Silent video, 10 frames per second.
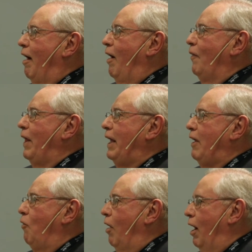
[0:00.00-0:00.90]
on
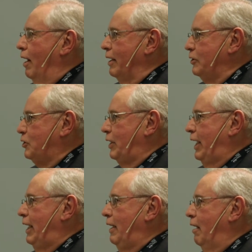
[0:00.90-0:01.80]
the
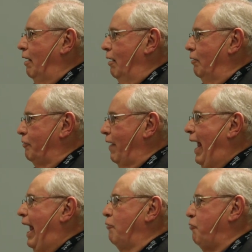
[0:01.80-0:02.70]
honesty of
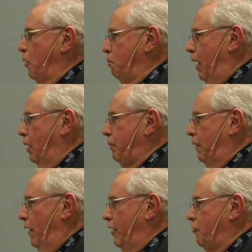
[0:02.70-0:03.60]
half the
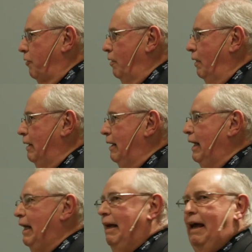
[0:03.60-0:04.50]
population
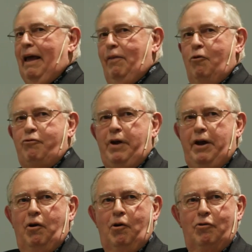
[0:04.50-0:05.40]
and the
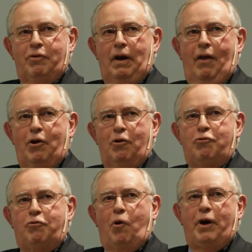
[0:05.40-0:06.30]
fear of another
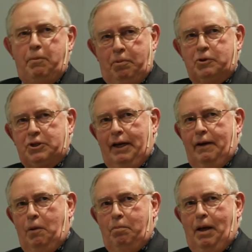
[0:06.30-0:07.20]
40%
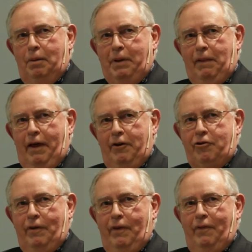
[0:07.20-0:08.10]
of the
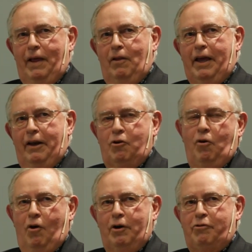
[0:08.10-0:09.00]
population that they'll get
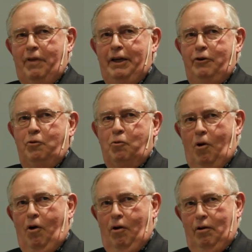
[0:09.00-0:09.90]
caught if they do
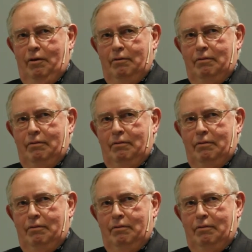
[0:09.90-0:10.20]
wrong.